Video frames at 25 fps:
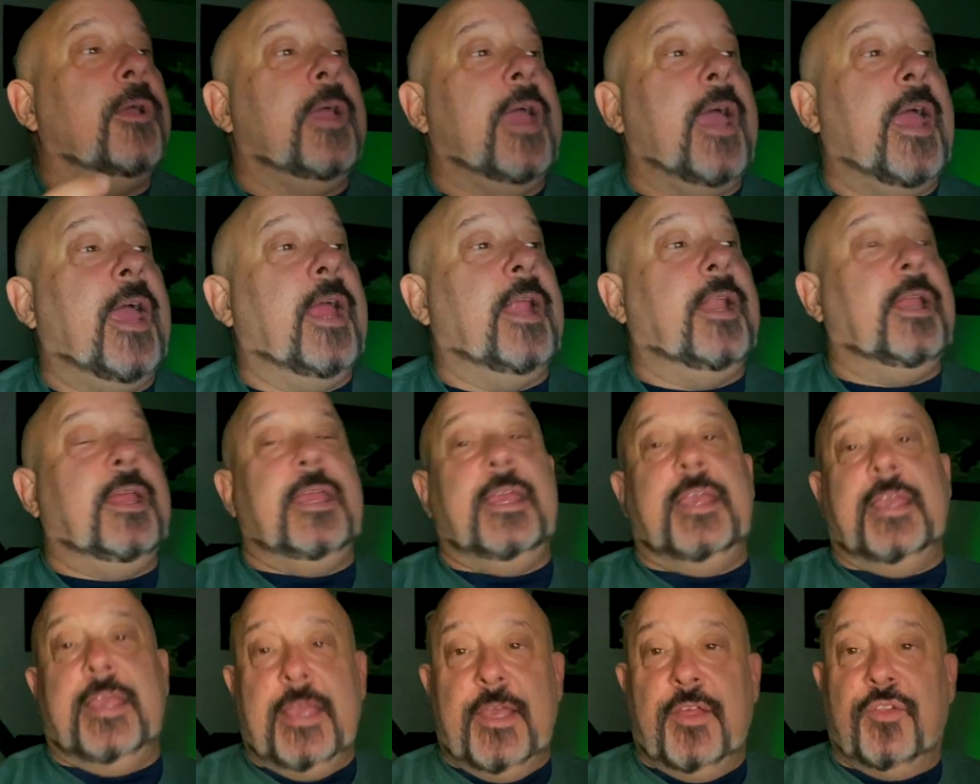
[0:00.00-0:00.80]
And
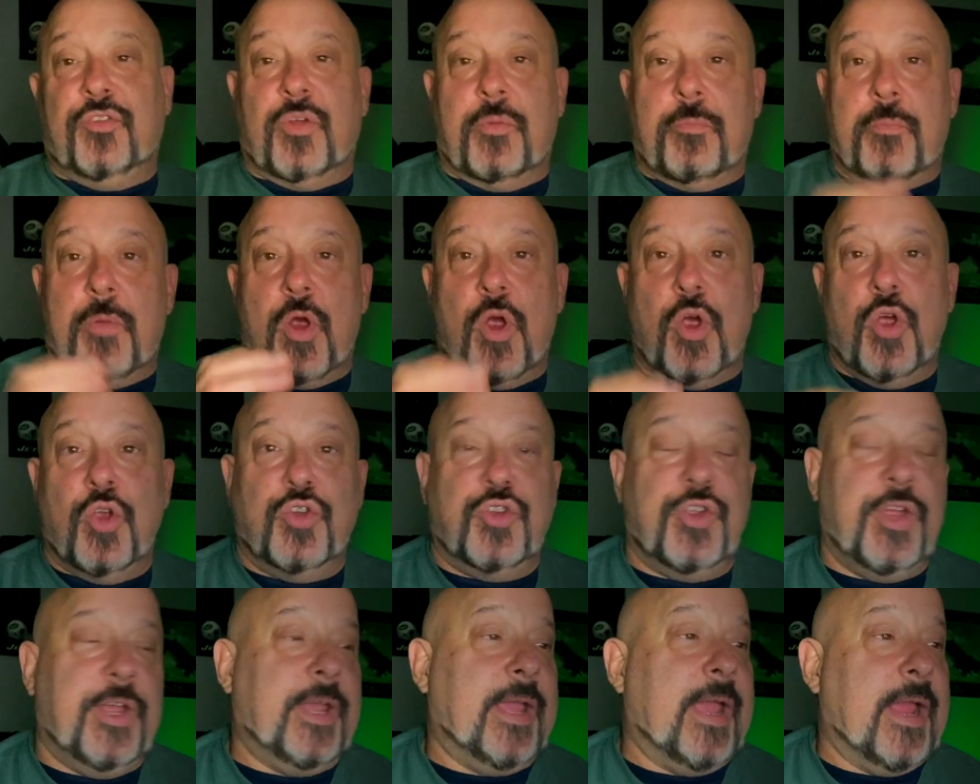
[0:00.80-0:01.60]
he is
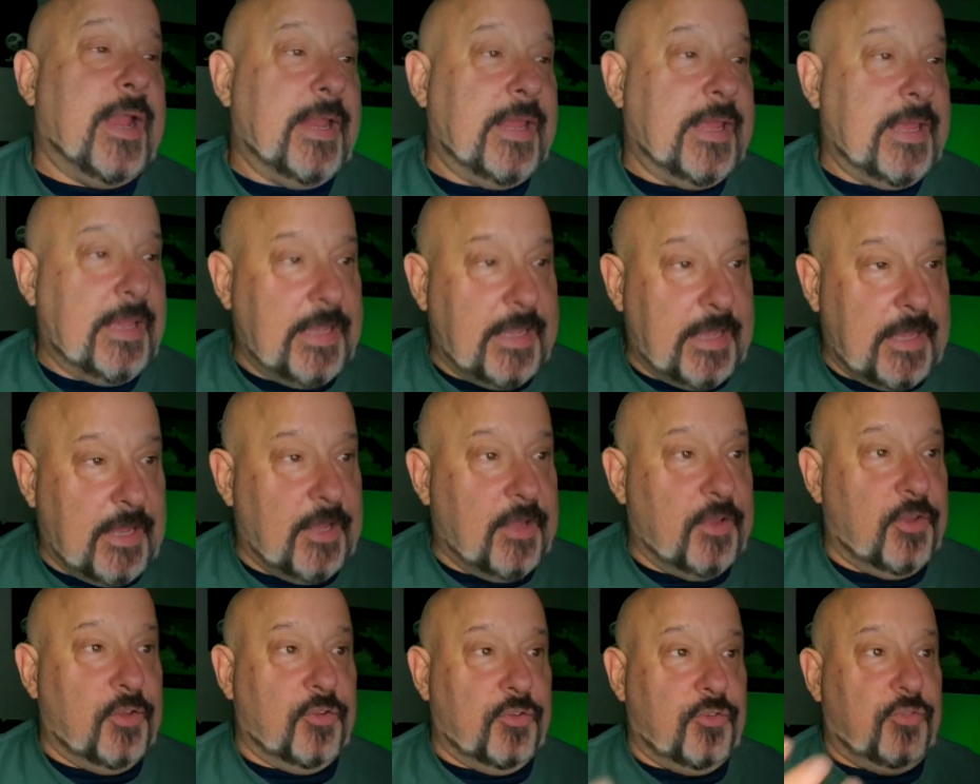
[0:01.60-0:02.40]
emerging, and he
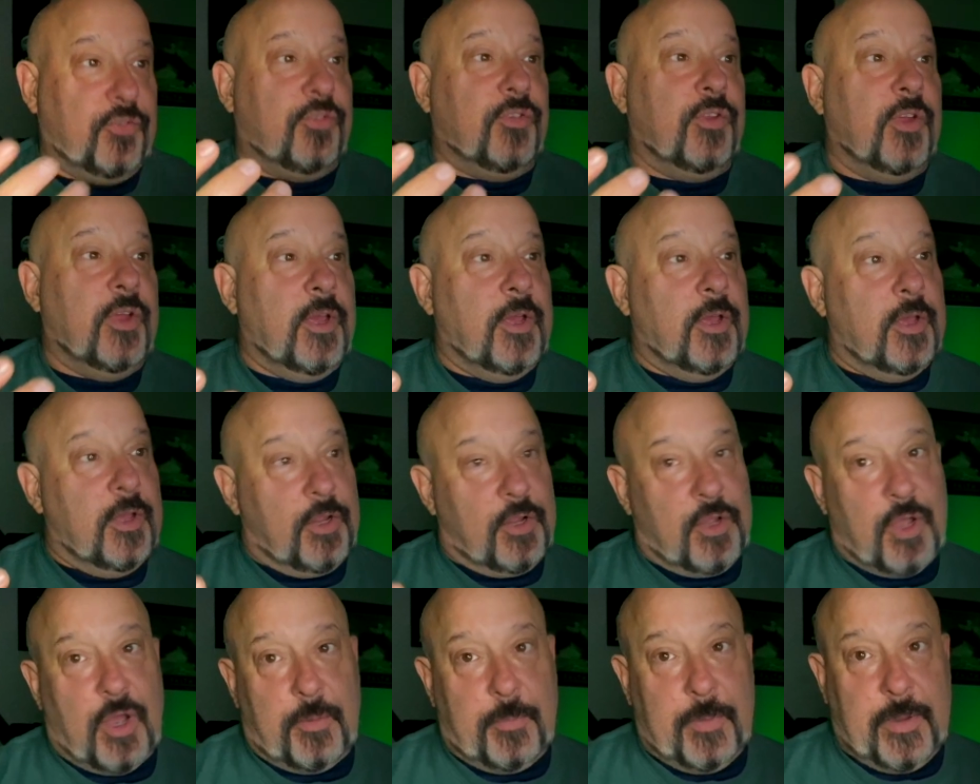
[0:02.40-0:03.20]
is
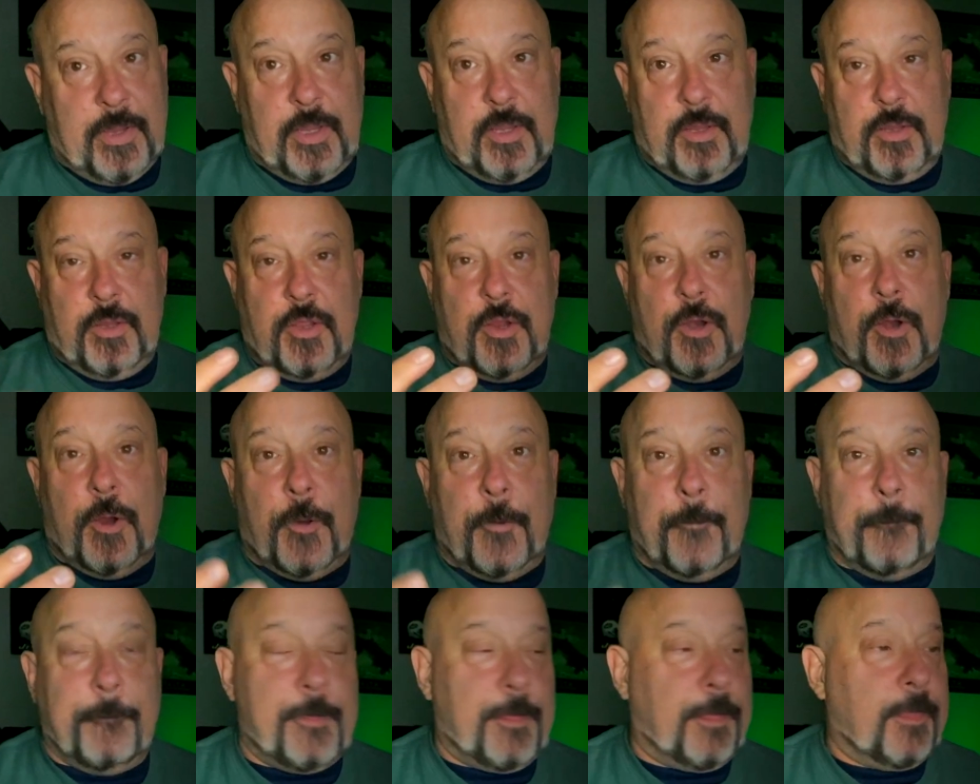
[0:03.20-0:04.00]
coming, you
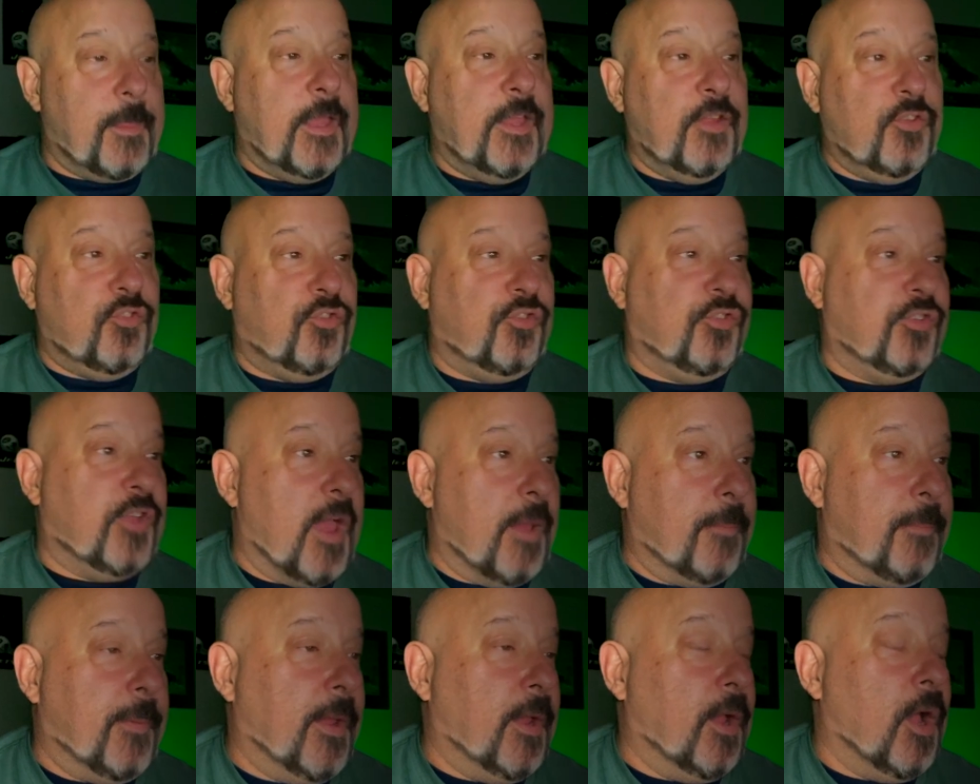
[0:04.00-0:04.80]
know, he's
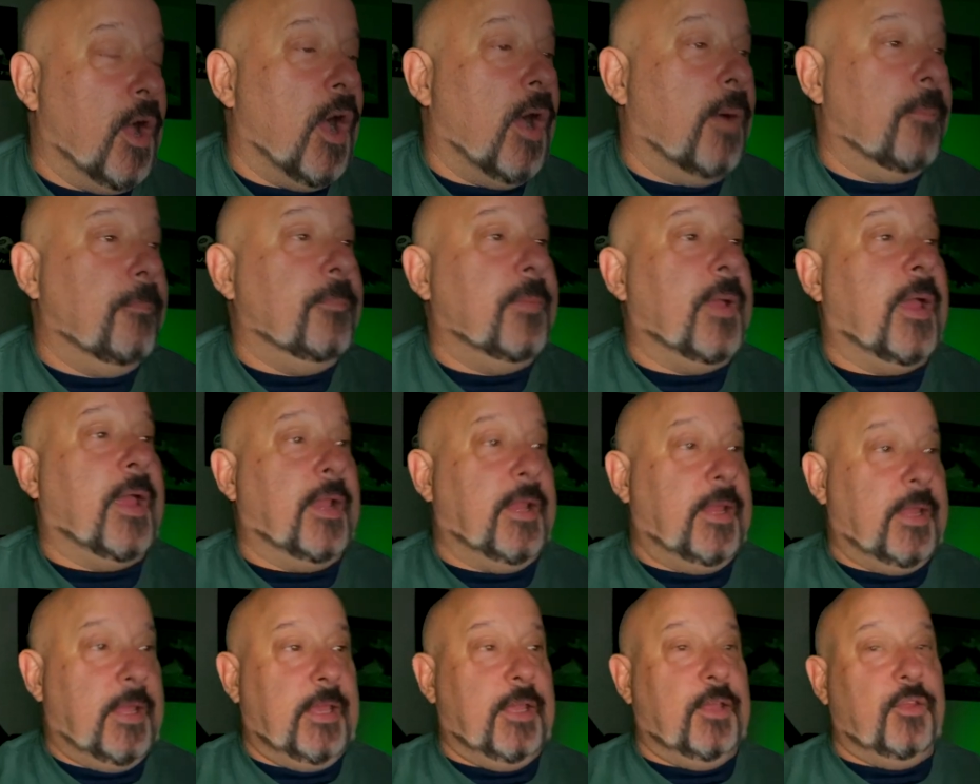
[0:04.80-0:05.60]
stepping up,
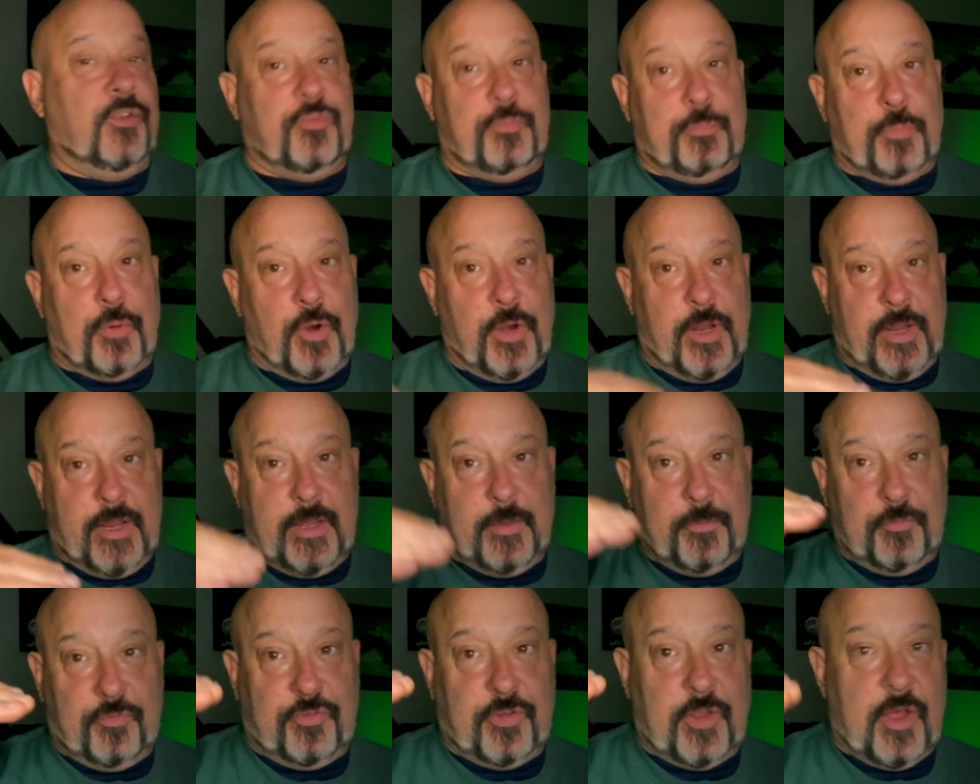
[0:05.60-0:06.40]
and he's putting
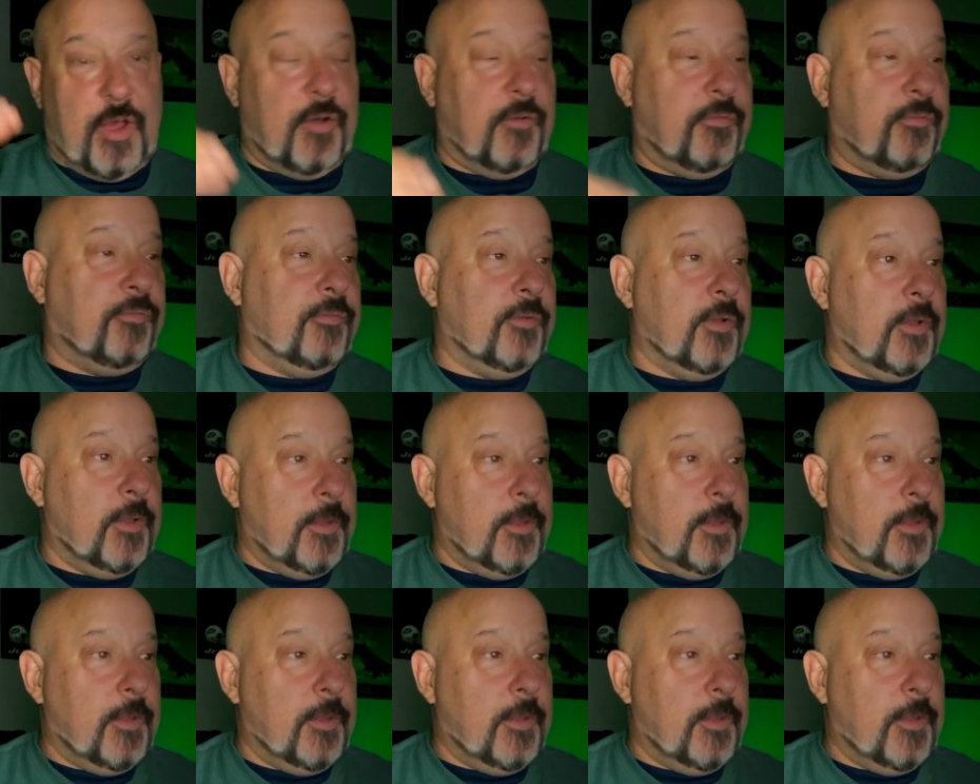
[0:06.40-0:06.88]
himself,